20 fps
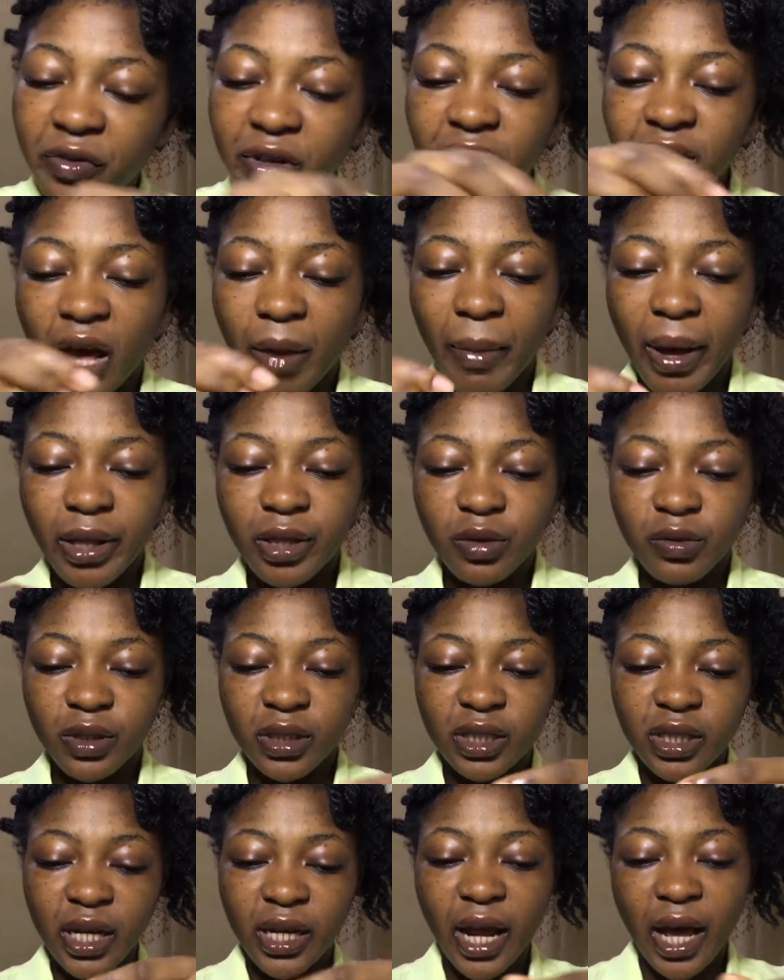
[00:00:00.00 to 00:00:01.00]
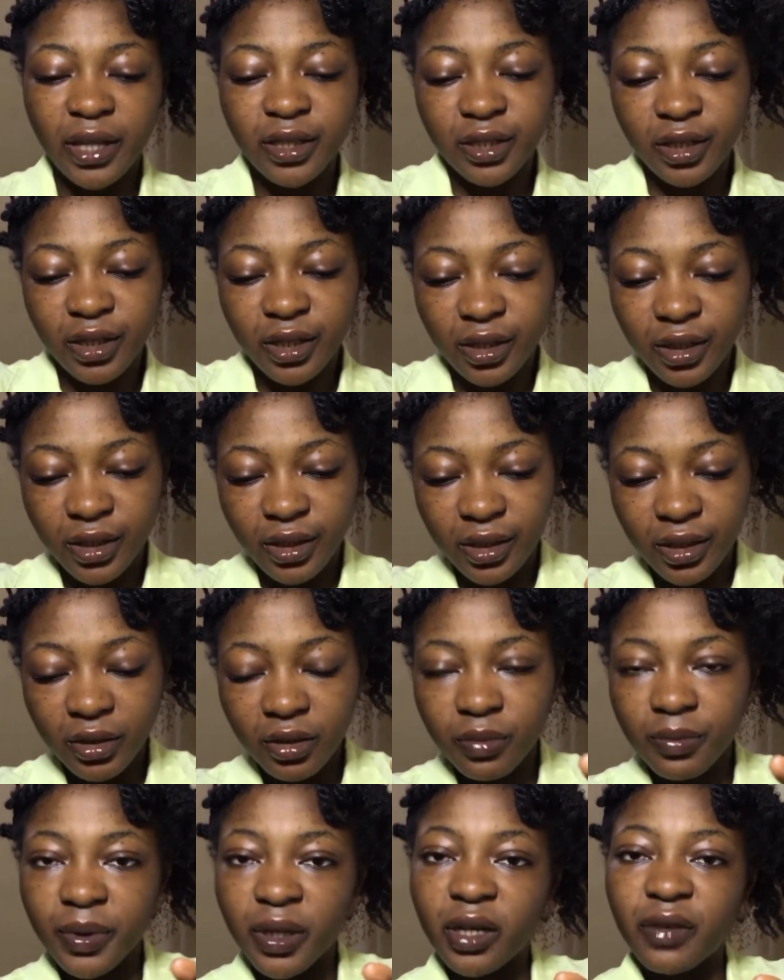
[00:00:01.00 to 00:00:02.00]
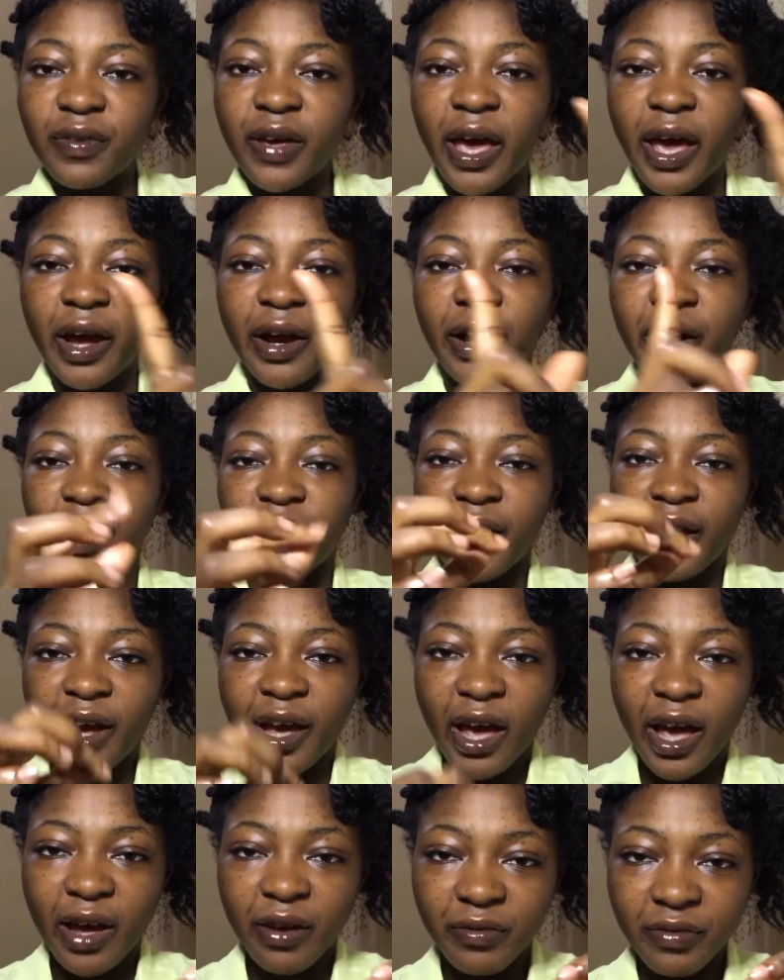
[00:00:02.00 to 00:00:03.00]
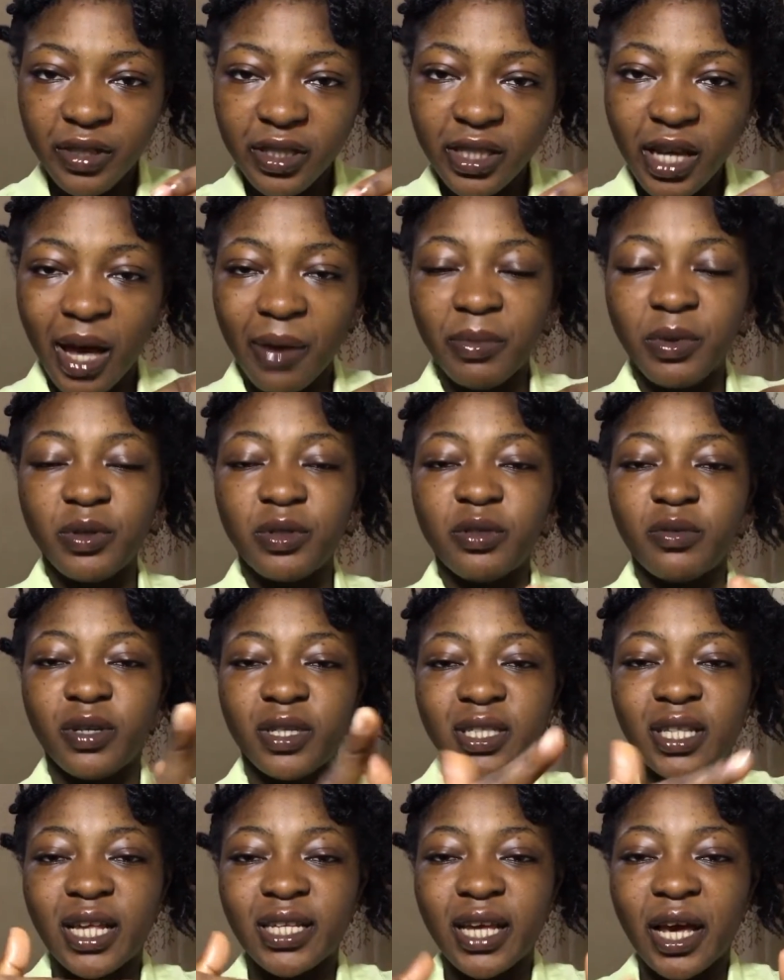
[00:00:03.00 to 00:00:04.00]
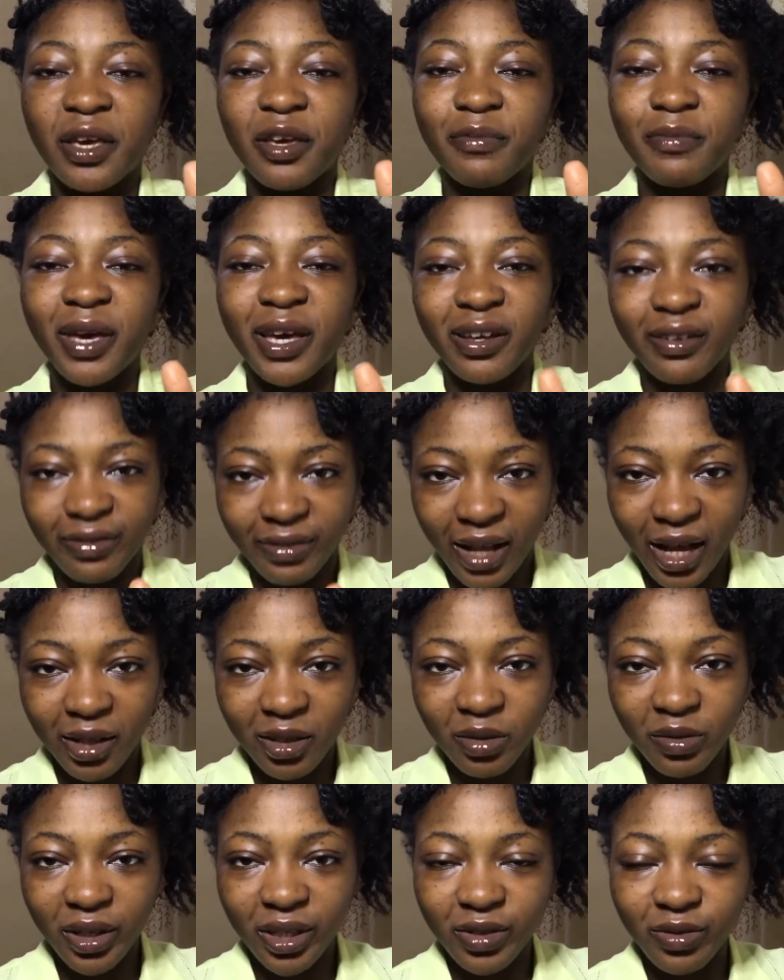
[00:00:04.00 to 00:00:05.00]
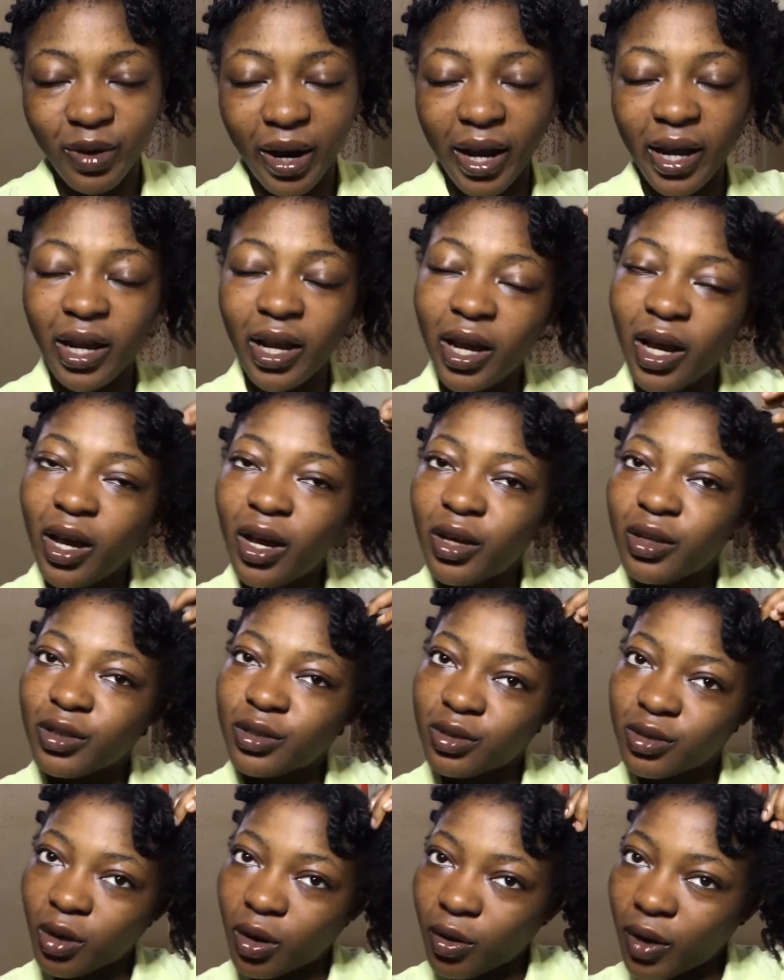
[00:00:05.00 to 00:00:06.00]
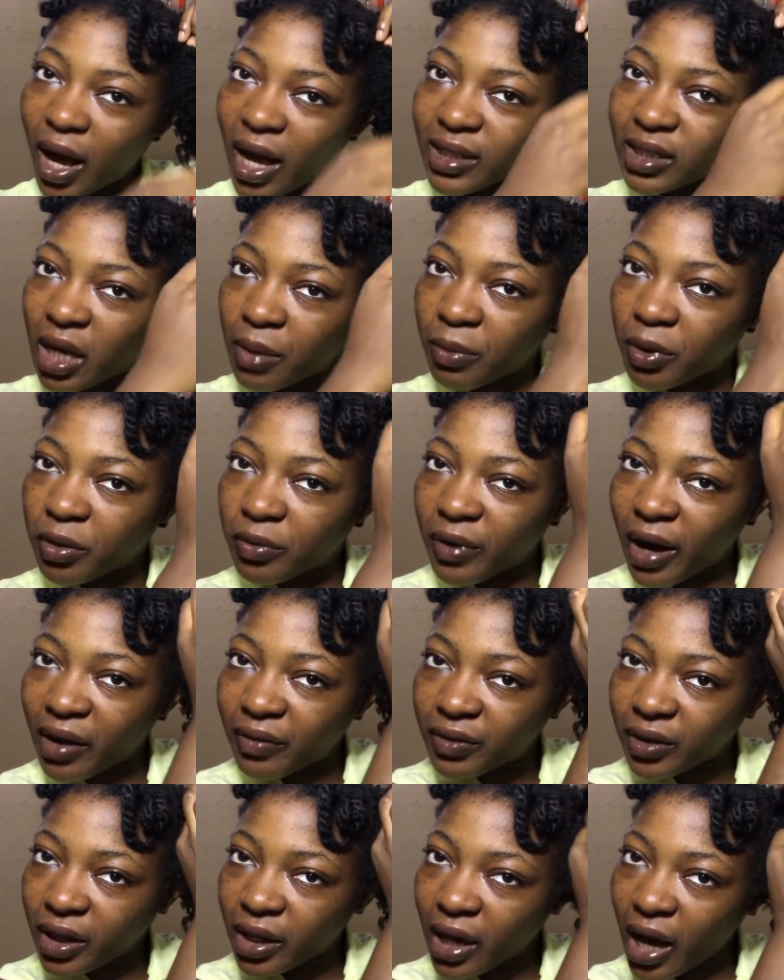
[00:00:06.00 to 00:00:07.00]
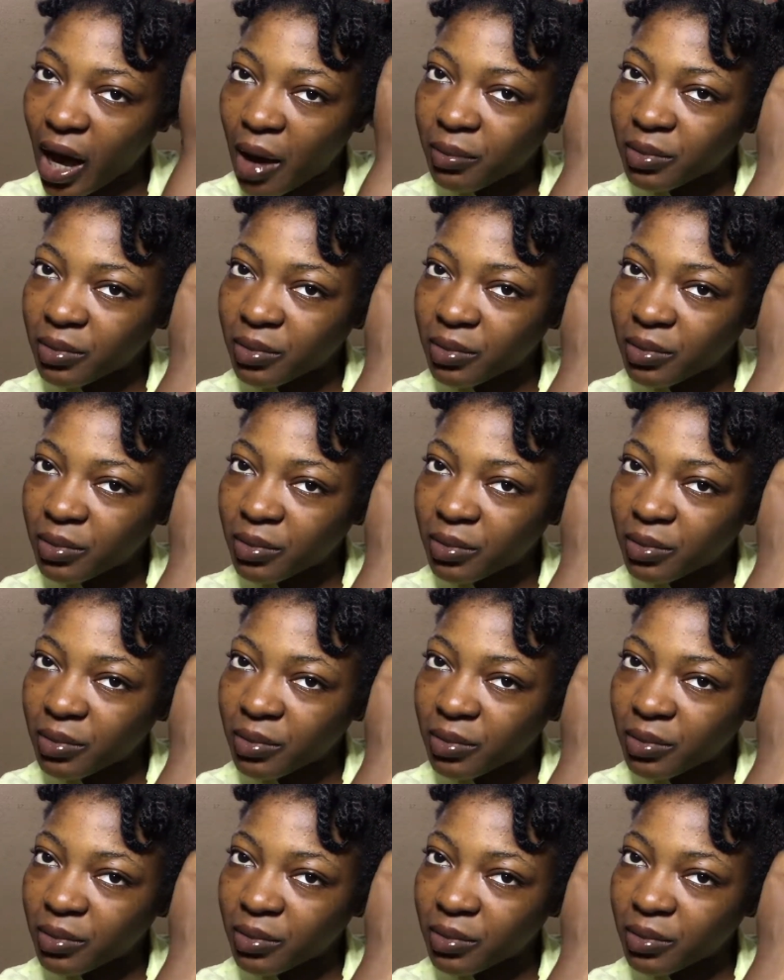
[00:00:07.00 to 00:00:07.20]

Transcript: time I twisted, I took a little bit of hair every time you twist. That's how you make a flat twist, right? So as I'm unraveling, I'm